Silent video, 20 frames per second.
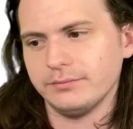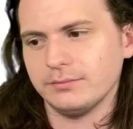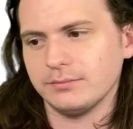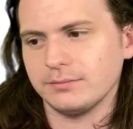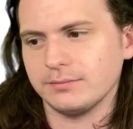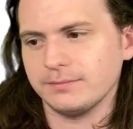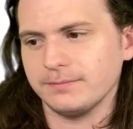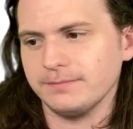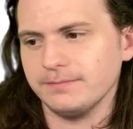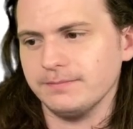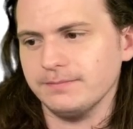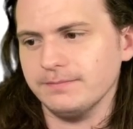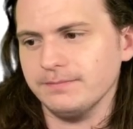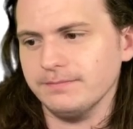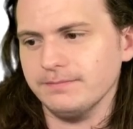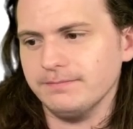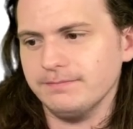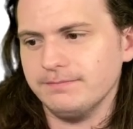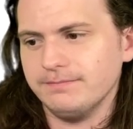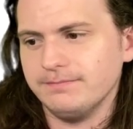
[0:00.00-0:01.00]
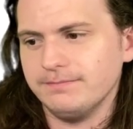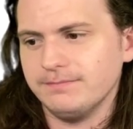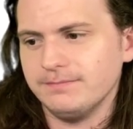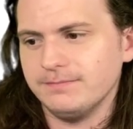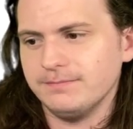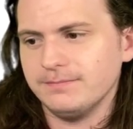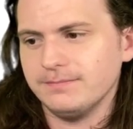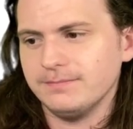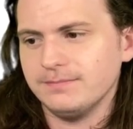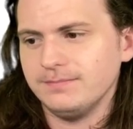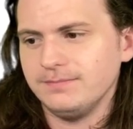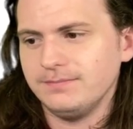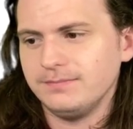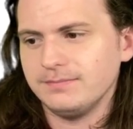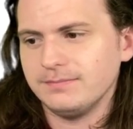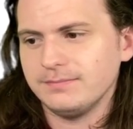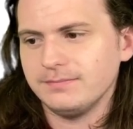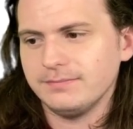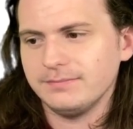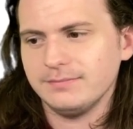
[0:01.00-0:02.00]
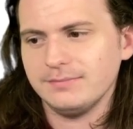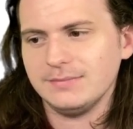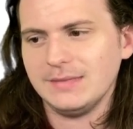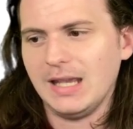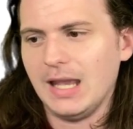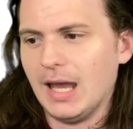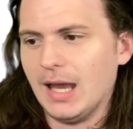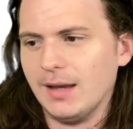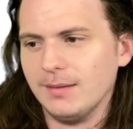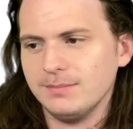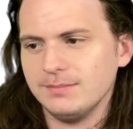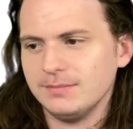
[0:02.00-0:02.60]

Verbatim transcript: Hmm. Yeah,